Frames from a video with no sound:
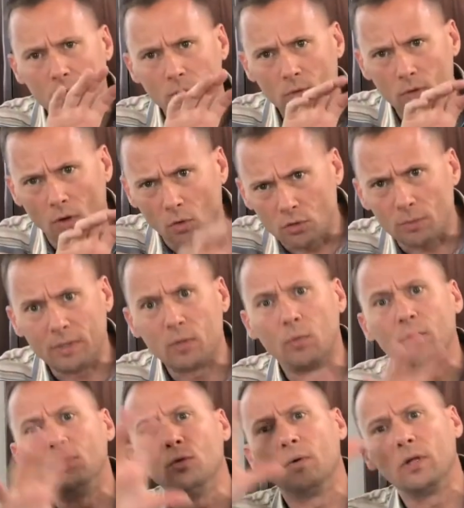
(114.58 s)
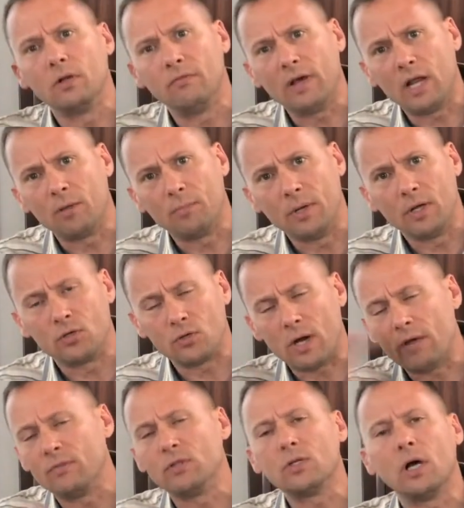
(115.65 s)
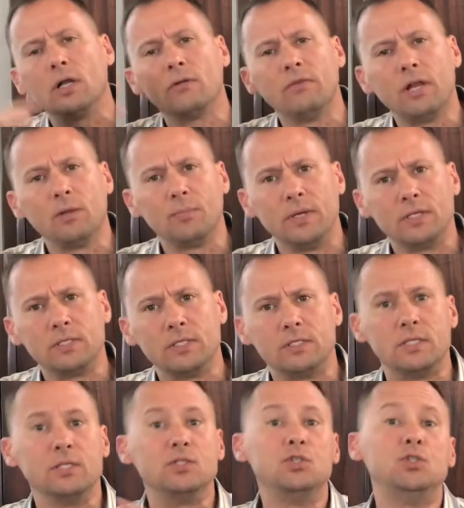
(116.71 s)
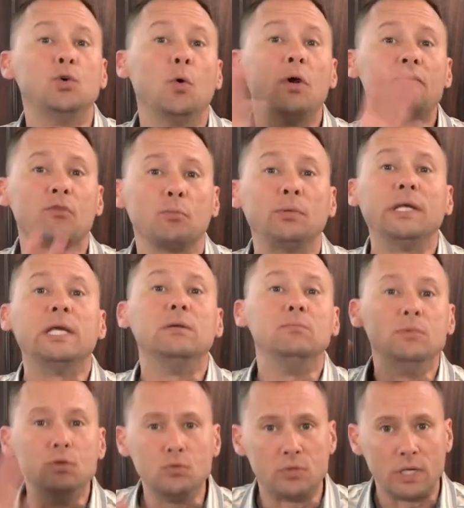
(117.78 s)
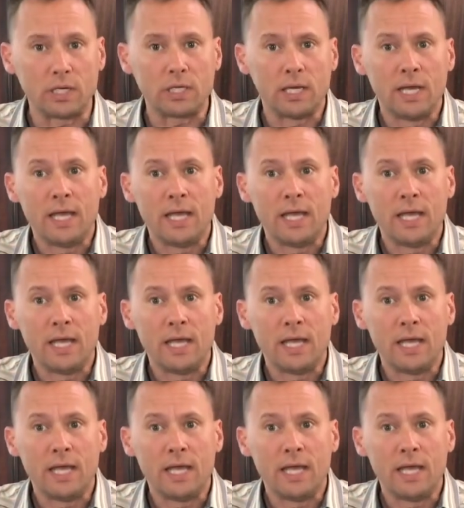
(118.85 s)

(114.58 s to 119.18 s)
Ultimately what you want to develop is, or have the child develop is this joy for playing music.